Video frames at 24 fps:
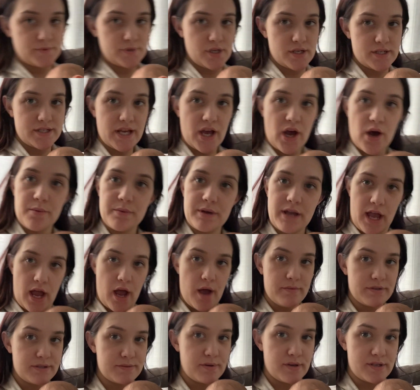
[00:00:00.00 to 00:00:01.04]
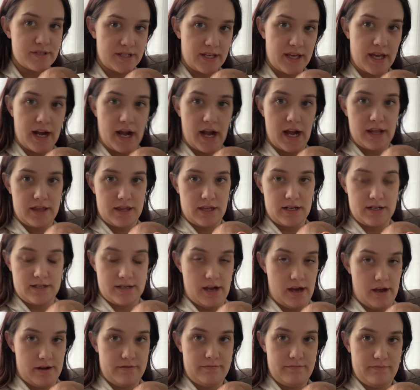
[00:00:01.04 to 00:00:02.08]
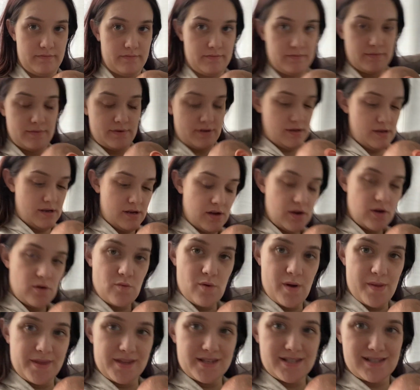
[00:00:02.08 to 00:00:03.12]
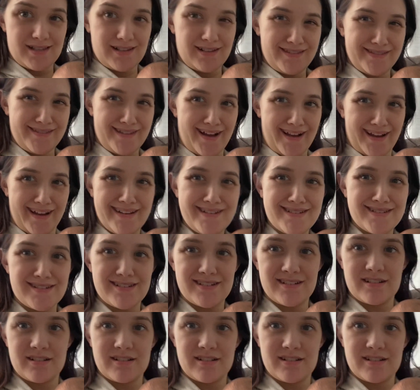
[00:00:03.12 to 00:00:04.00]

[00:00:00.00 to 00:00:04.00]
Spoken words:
So tell me how I'm supposed to get anything done when this little nugget